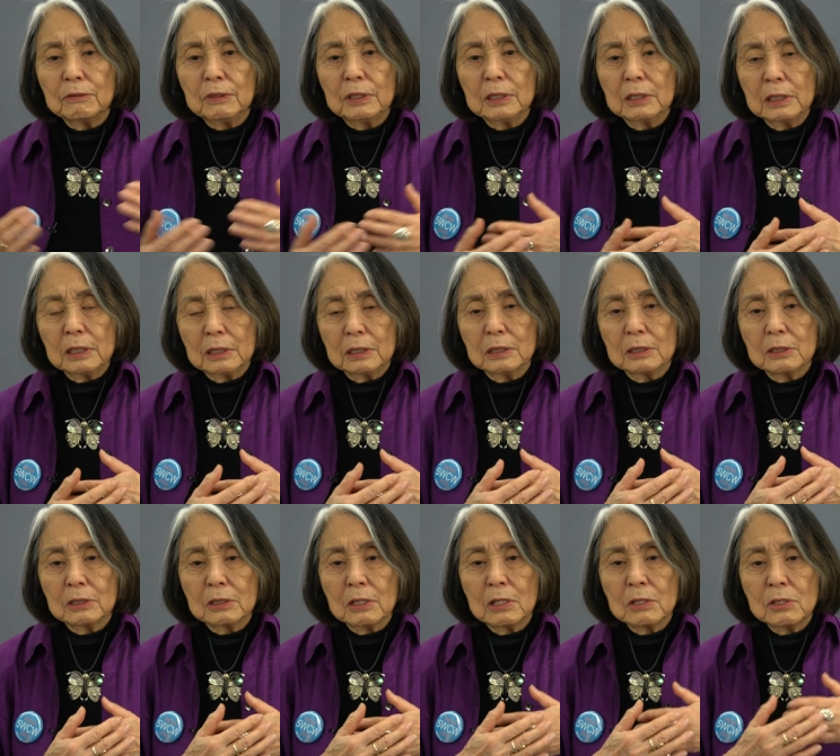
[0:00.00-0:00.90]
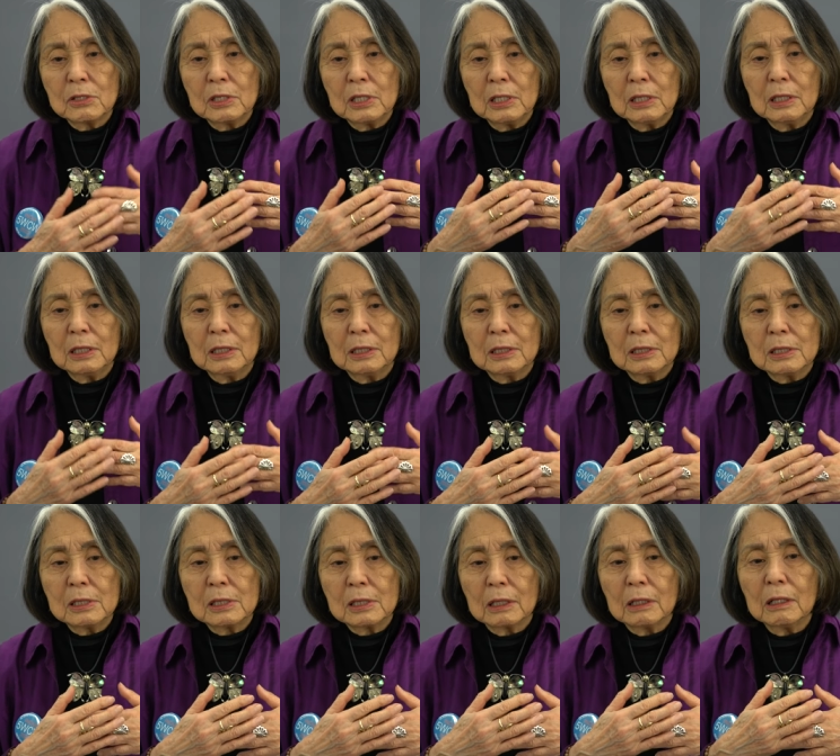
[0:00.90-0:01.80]
feelings. She
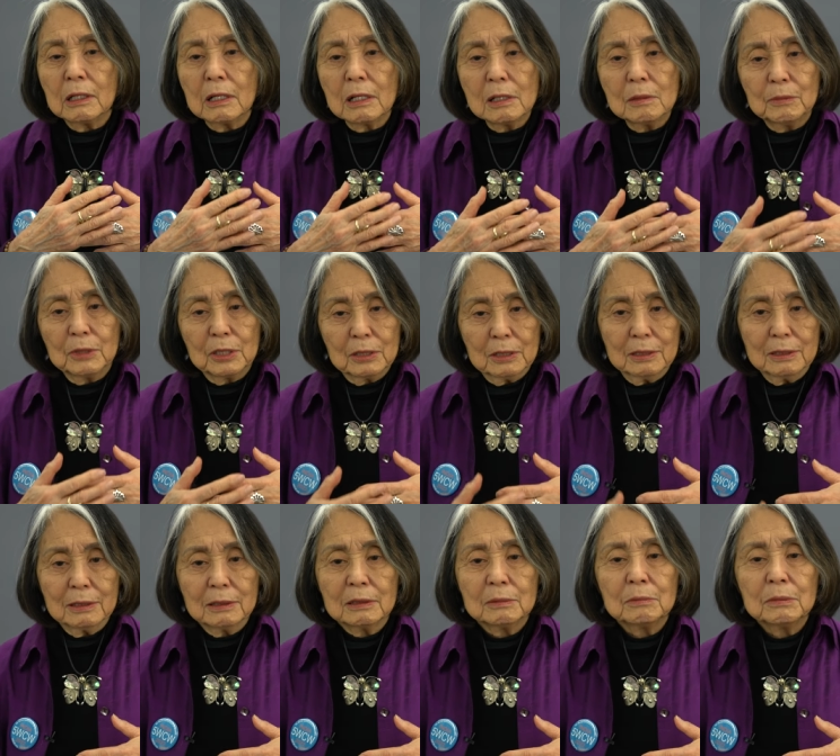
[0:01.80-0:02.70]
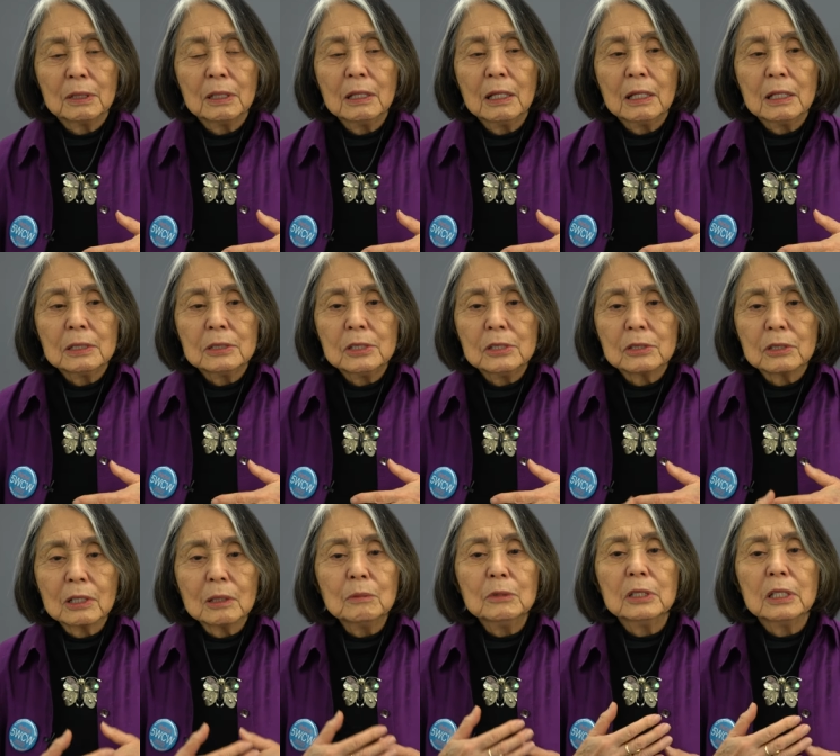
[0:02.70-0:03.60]
is armored. She's
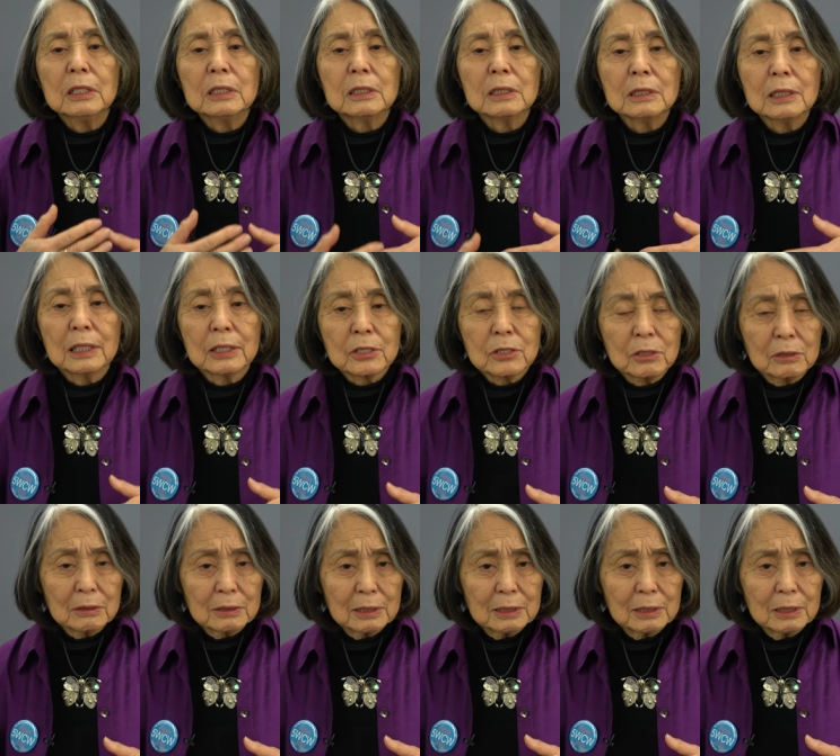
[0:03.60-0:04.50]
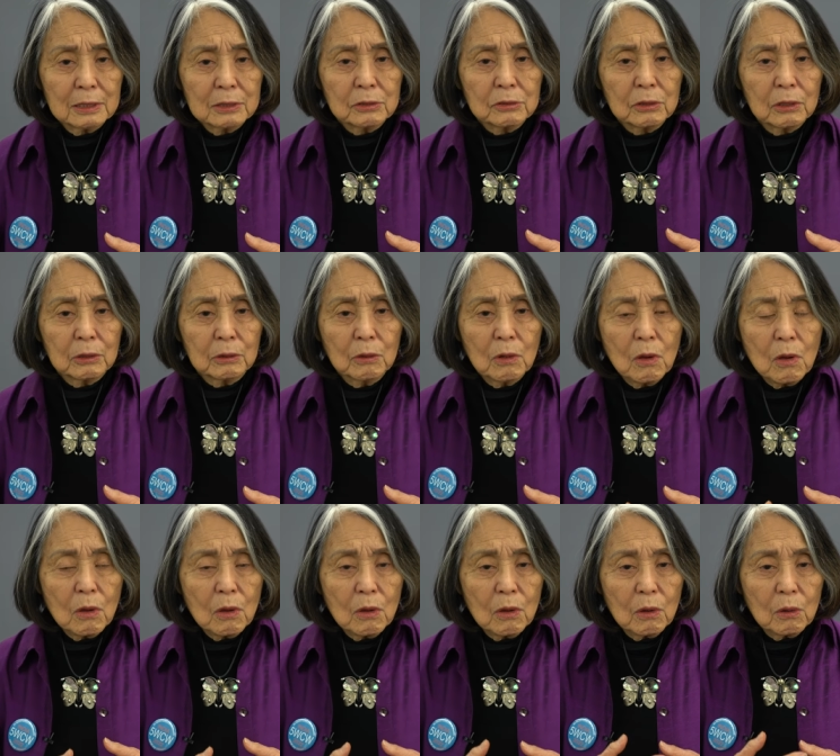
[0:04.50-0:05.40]
armored intellectually. So
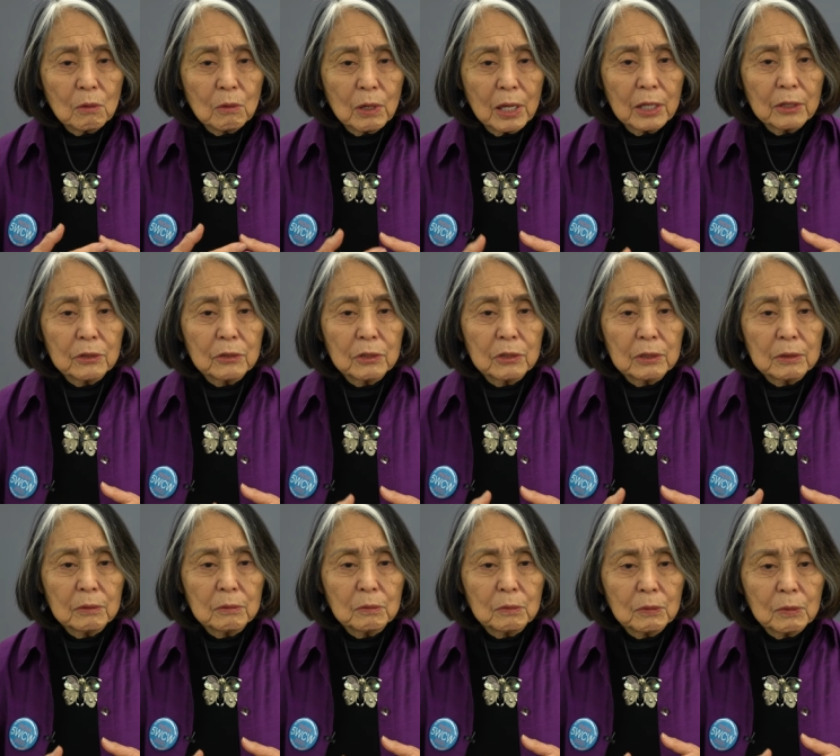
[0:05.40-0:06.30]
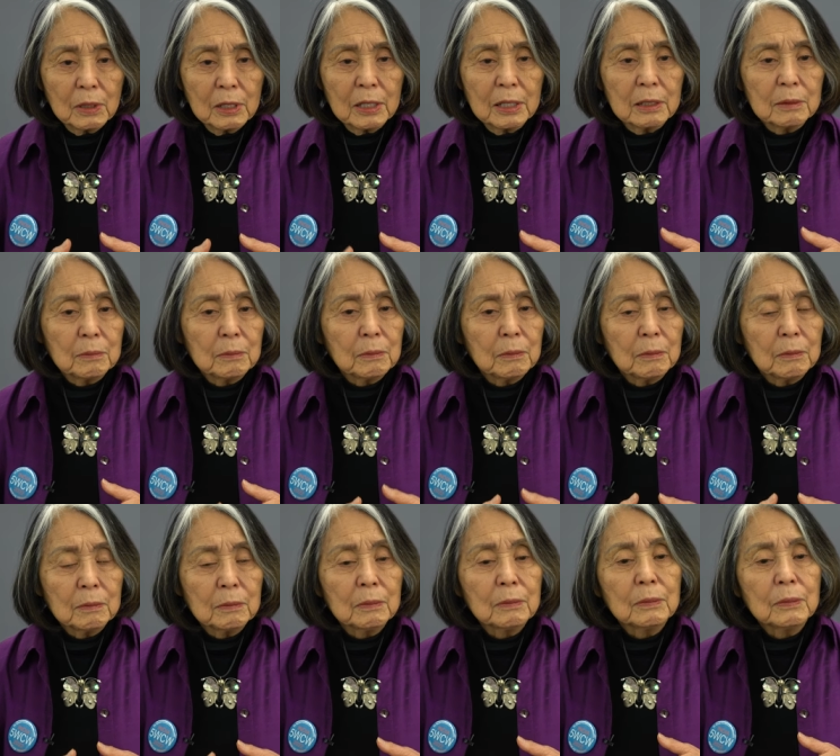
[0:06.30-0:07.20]
rather, in
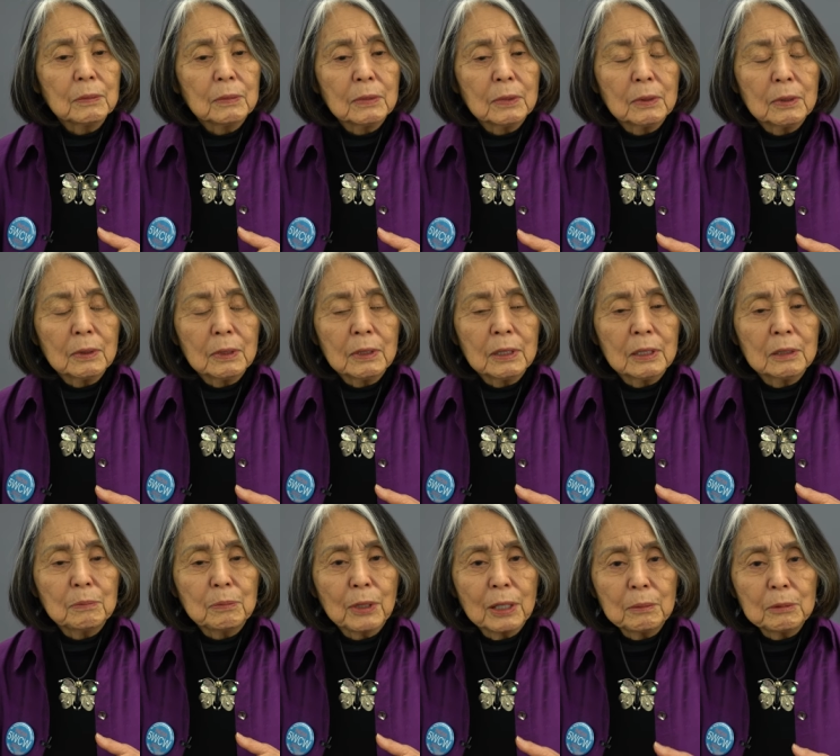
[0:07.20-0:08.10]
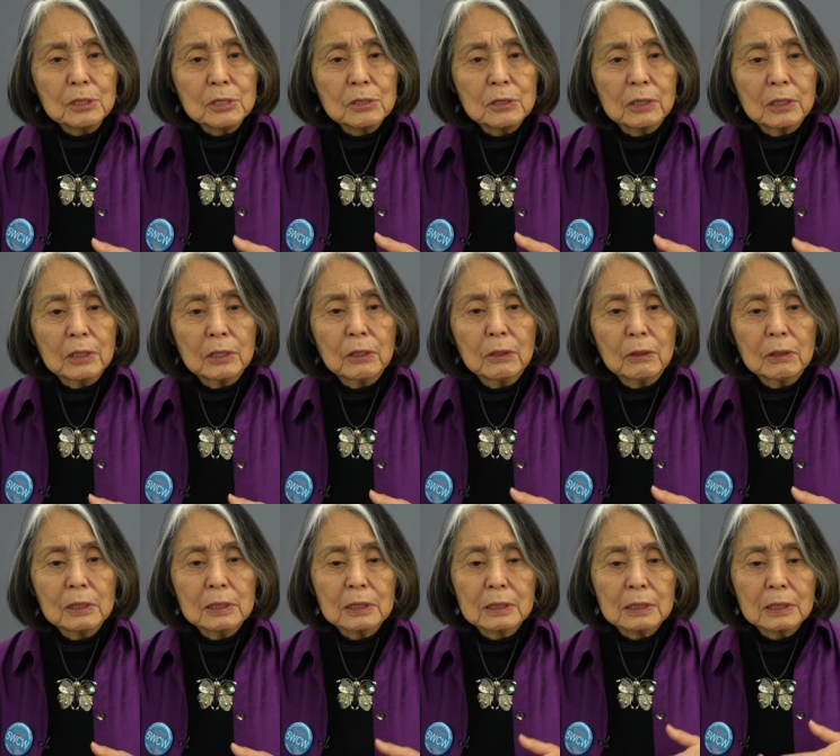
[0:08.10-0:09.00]
it probably started
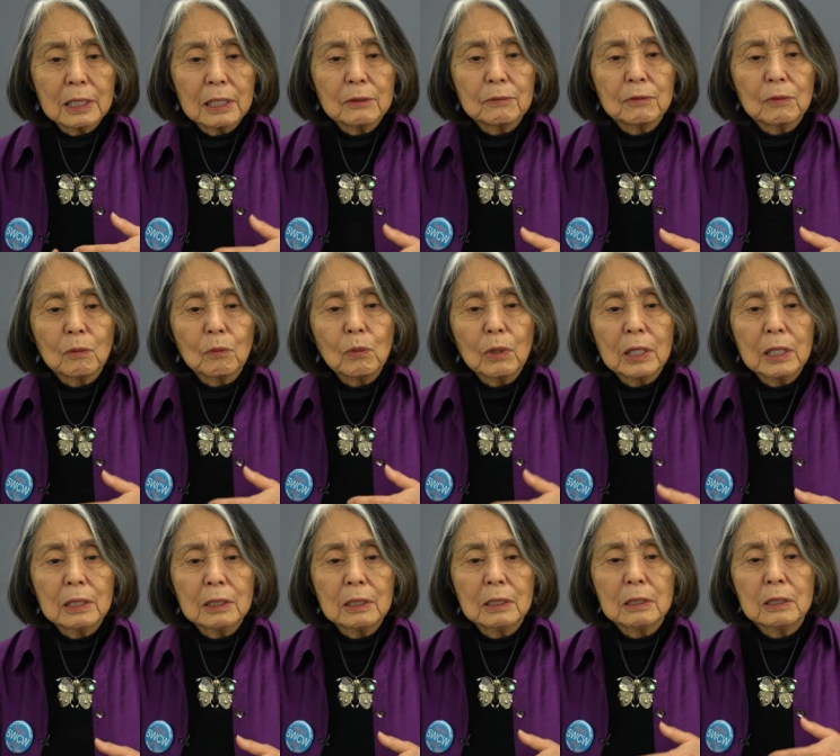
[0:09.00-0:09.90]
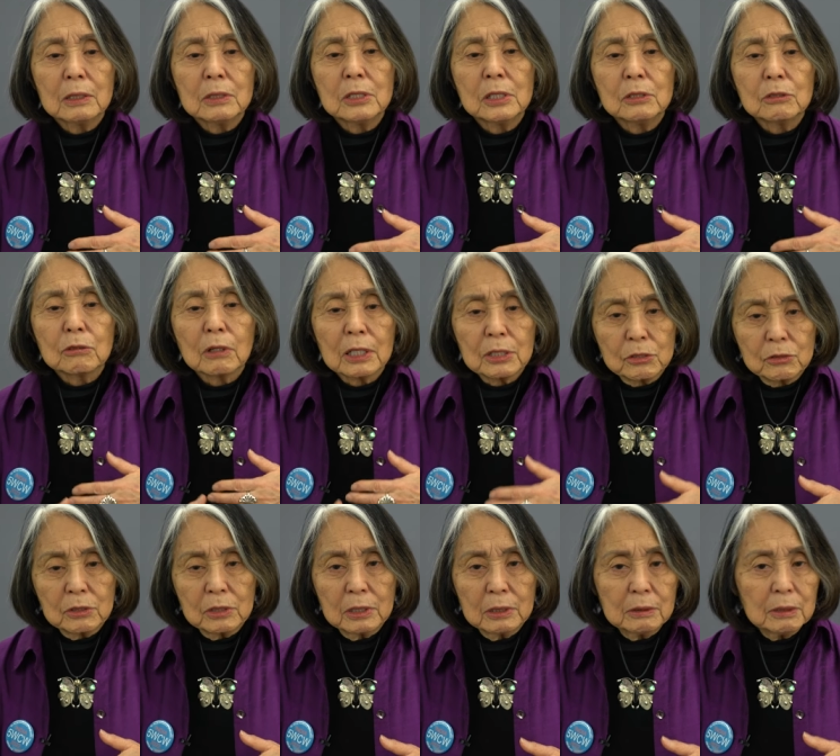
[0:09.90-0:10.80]
early in life when she
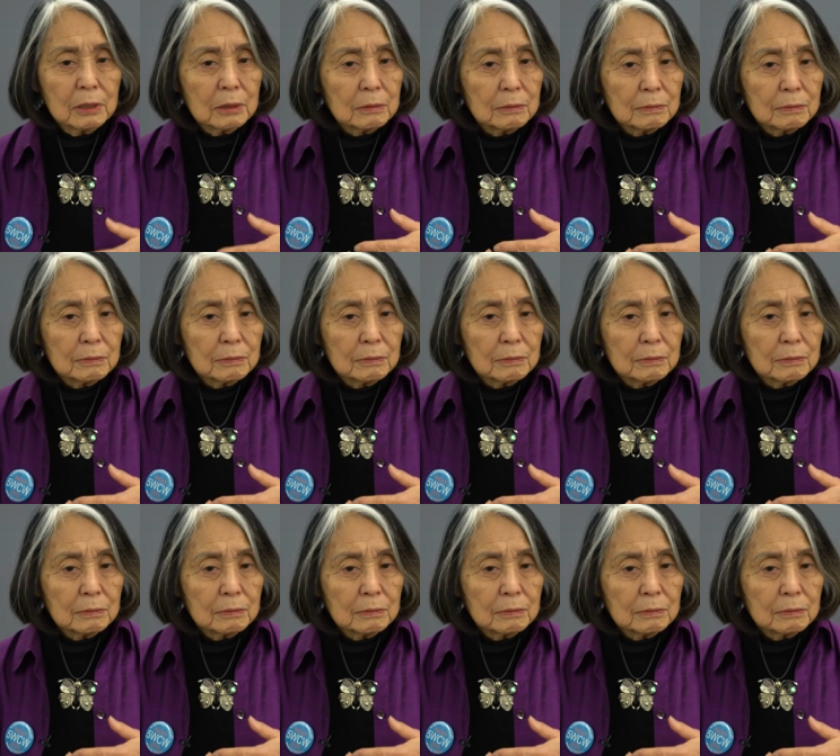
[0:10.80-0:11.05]
trusted